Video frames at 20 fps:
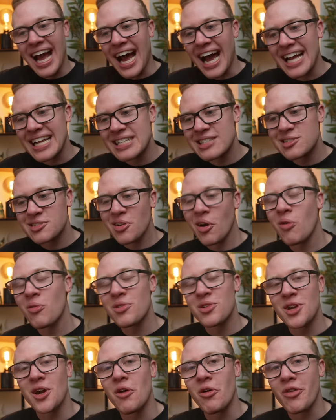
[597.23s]
I
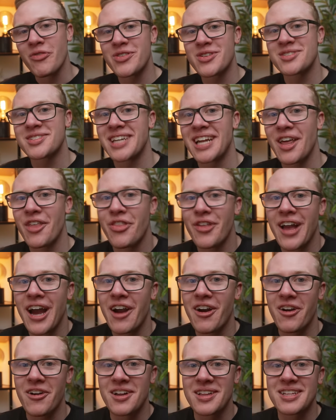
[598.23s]
don't know if there's anything
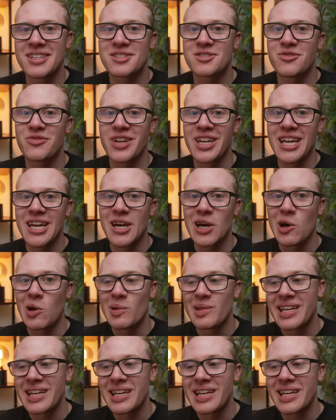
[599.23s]
I heard in this video